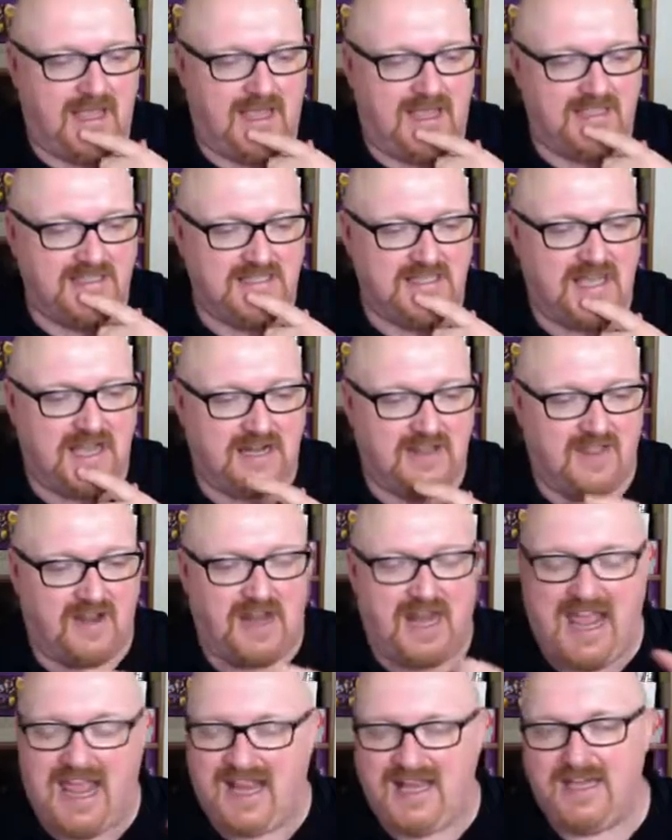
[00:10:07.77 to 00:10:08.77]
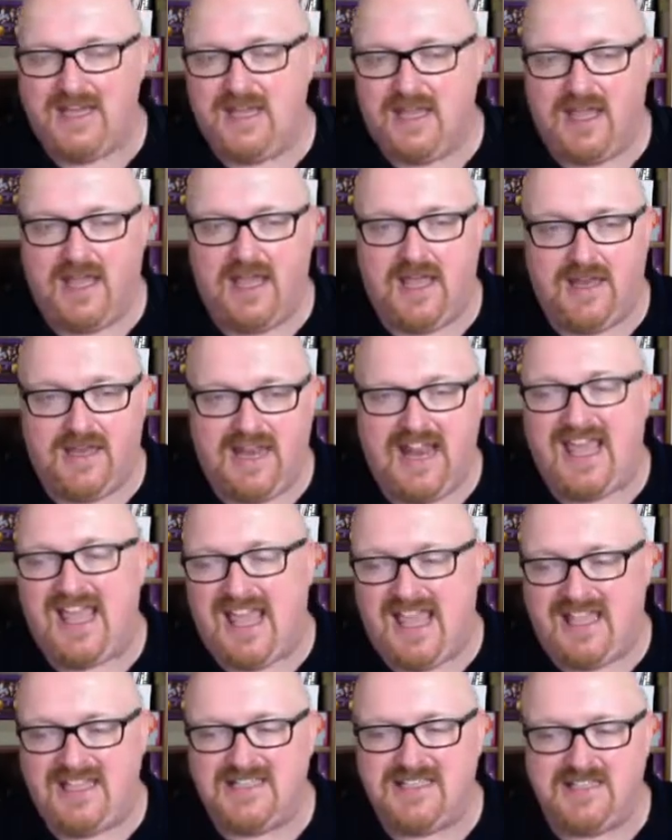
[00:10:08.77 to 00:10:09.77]
in kind of the late
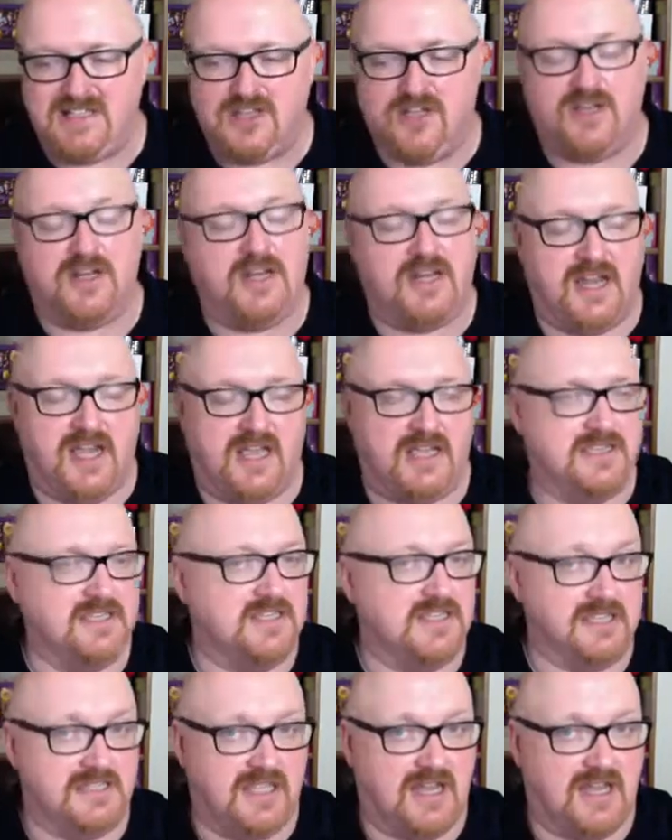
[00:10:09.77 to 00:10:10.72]
80s, early 90s,